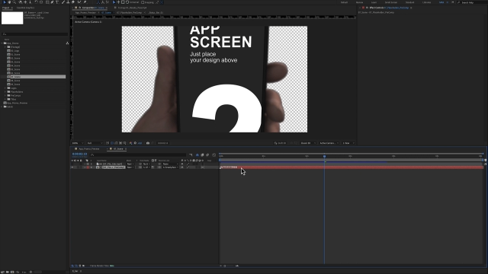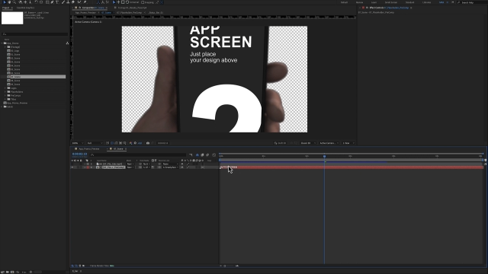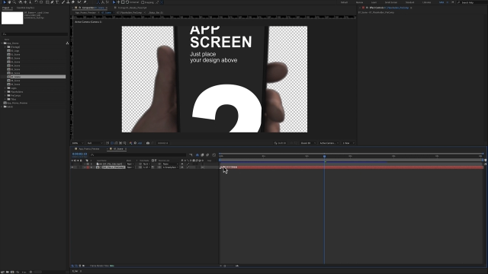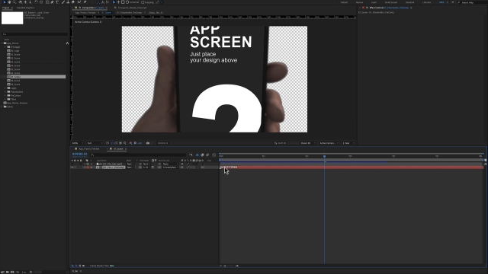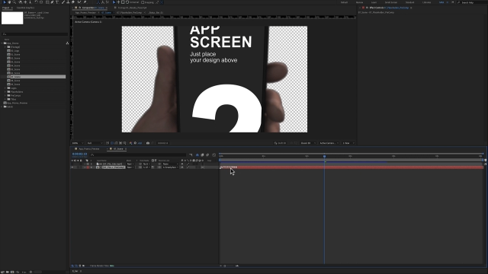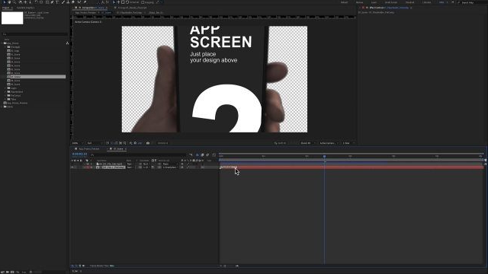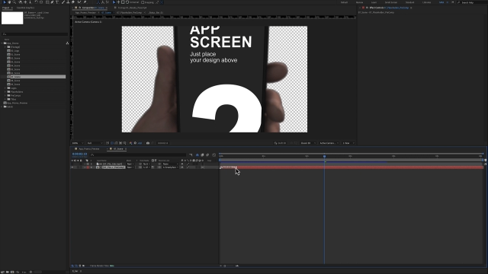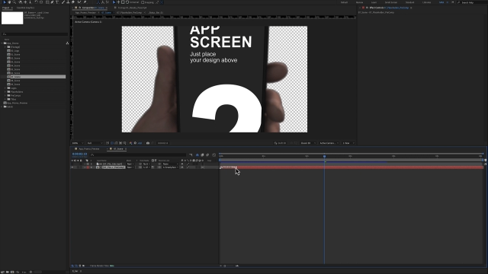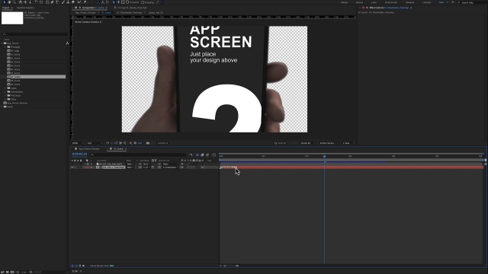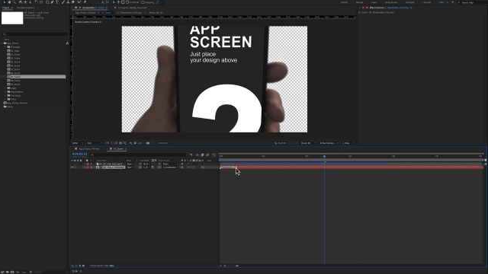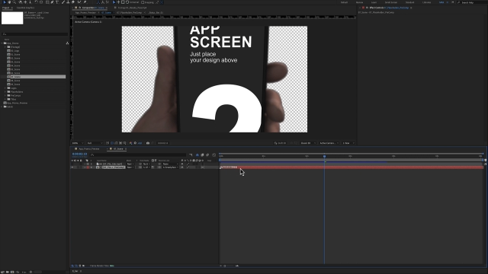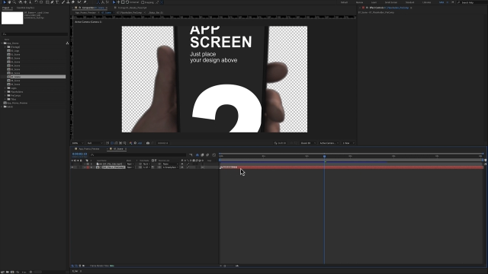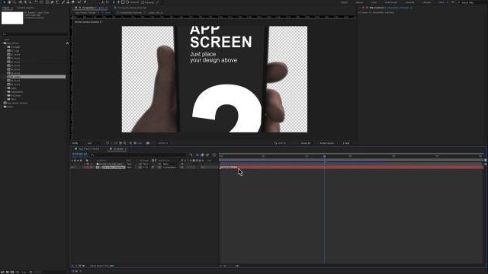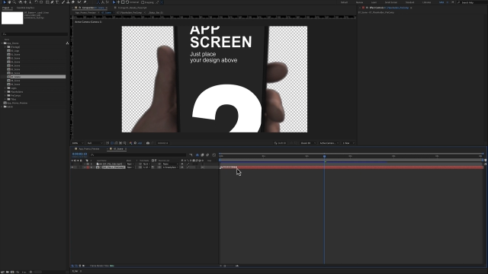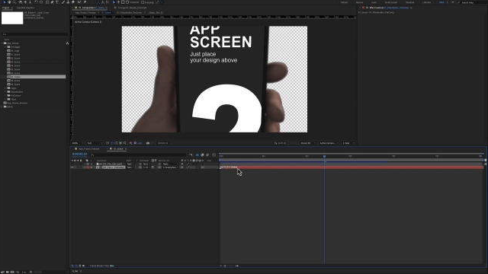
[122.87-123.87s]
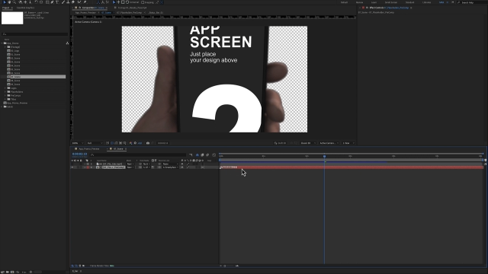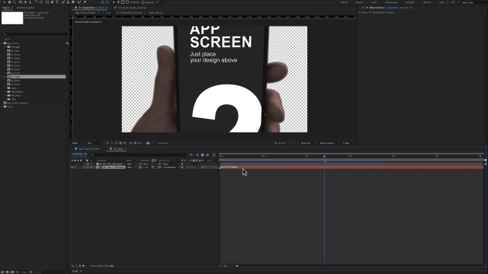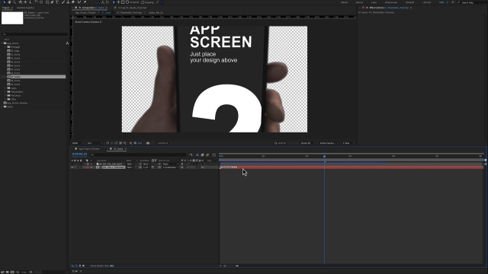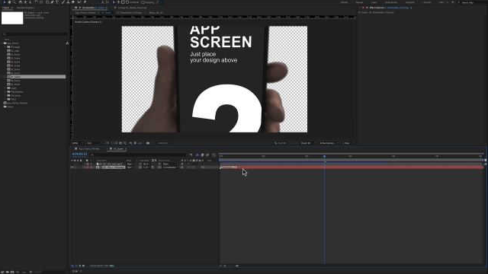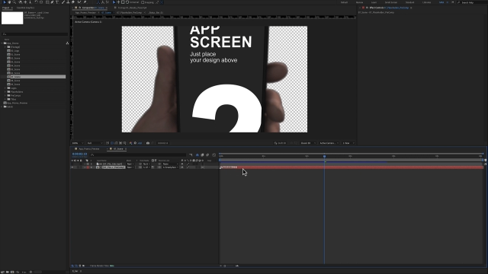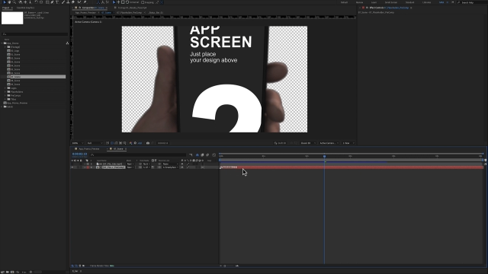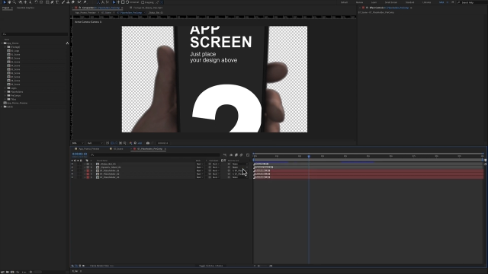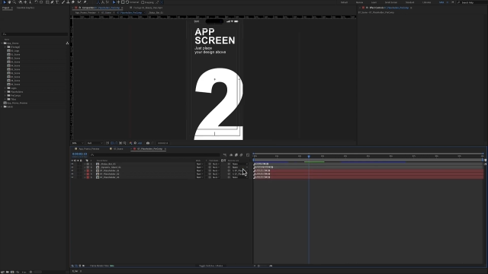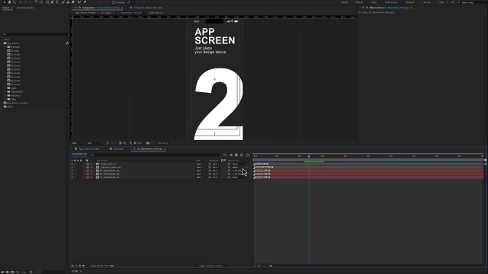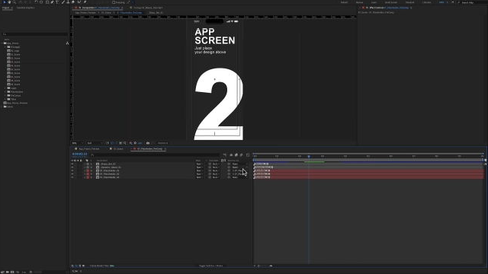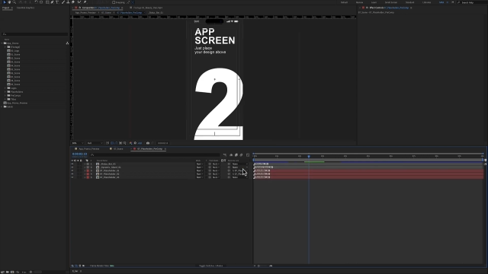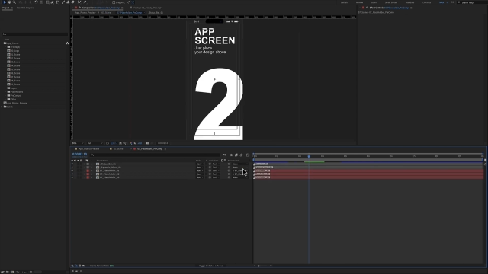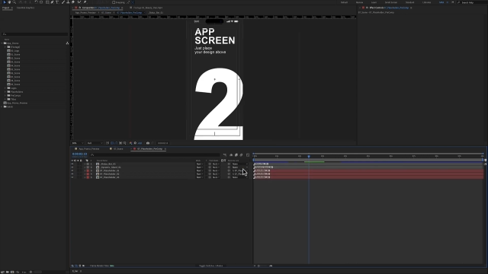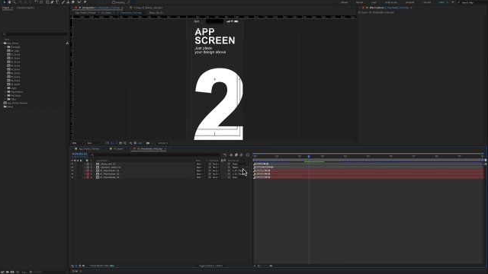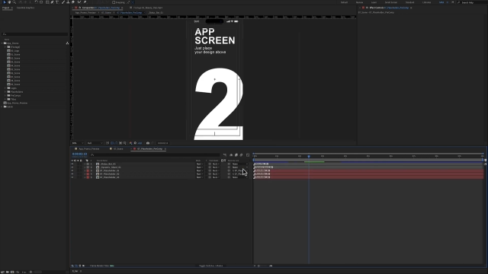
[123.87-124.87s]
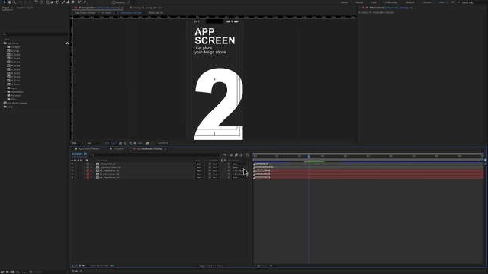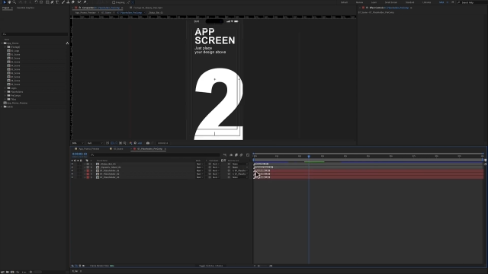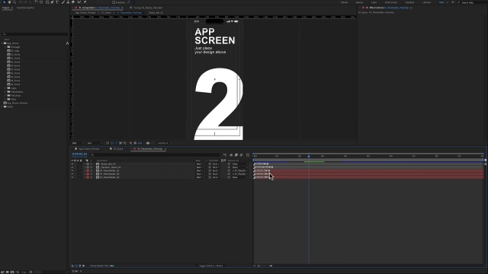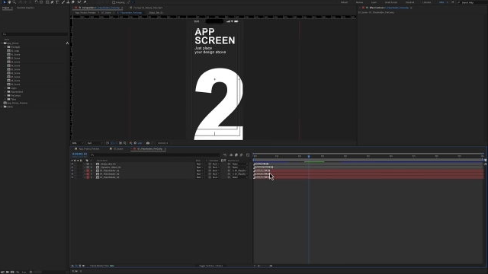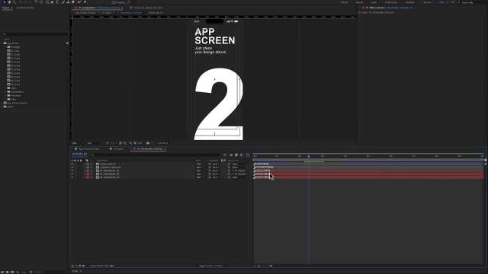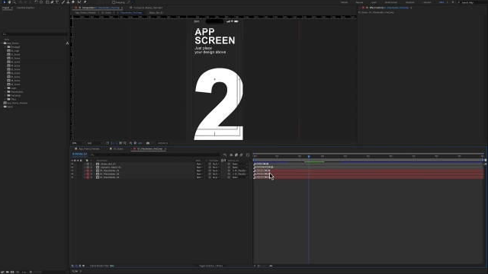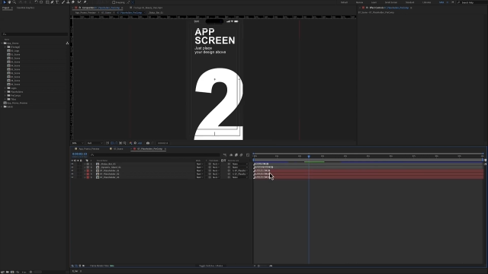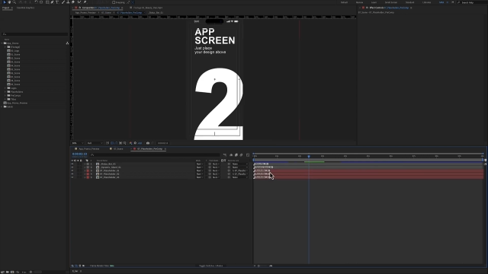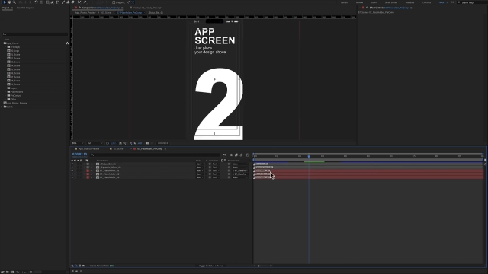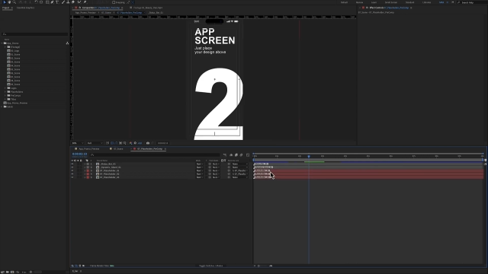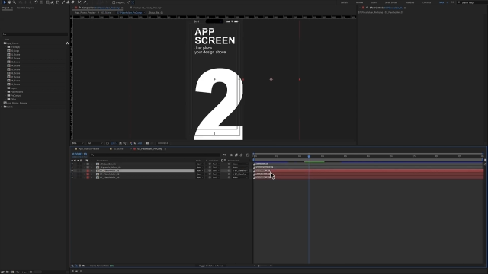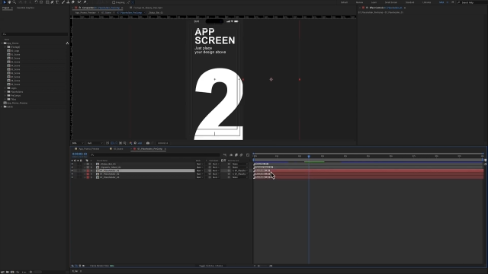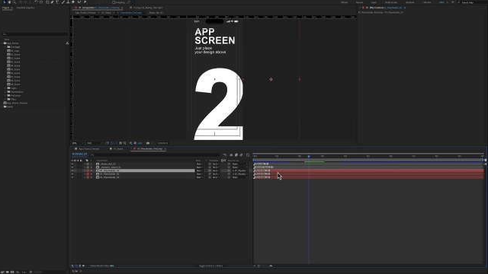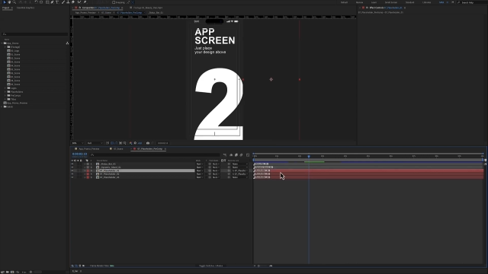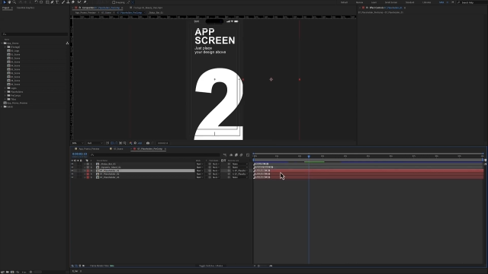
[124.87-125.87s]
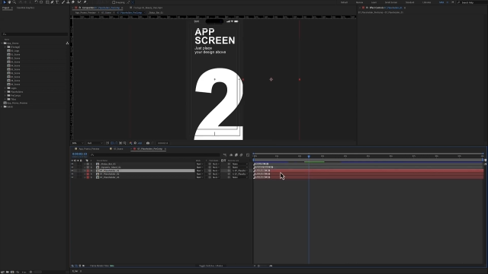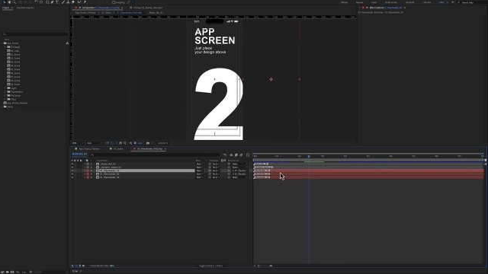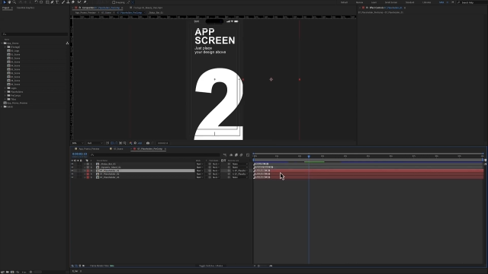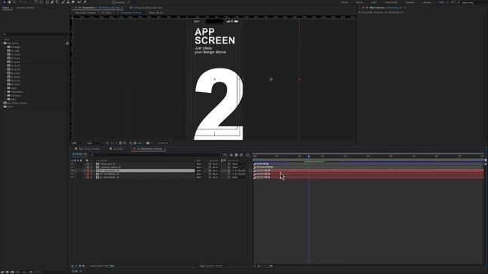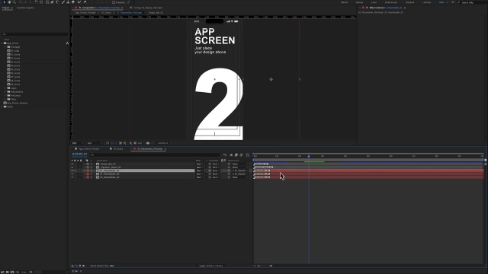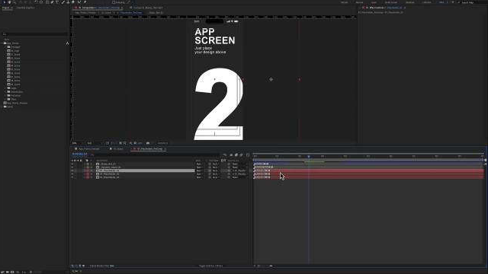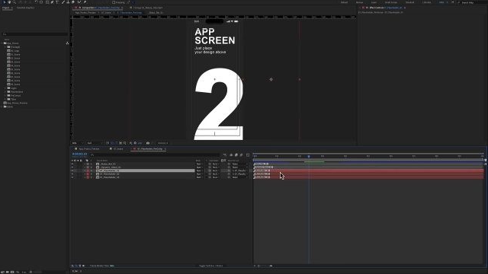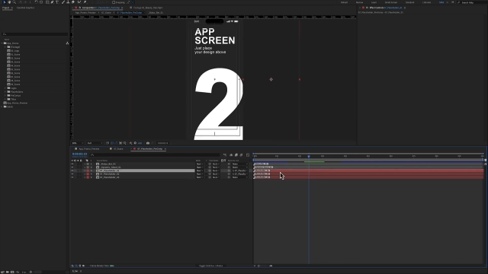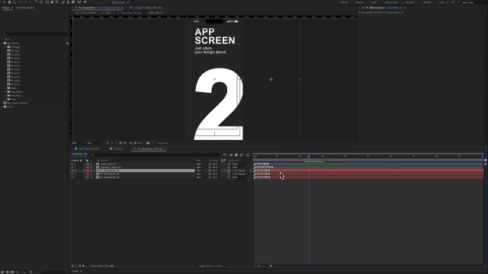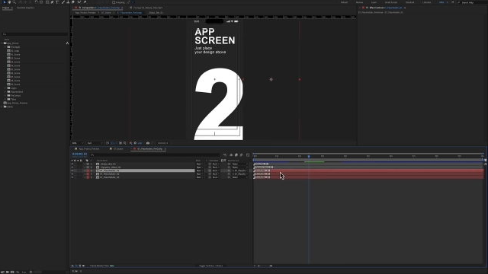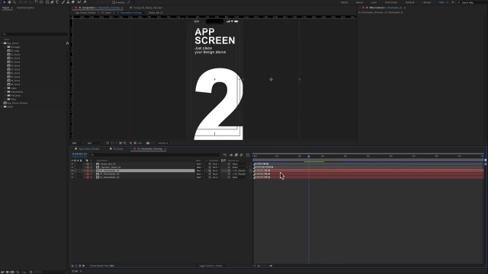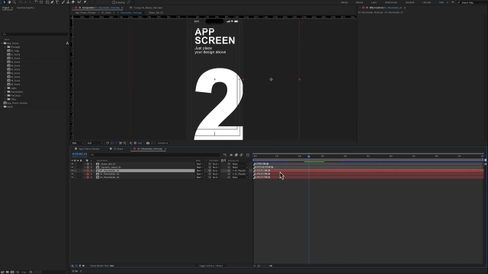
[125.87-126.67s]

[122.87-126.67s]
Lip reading: [unreadable: no face in view]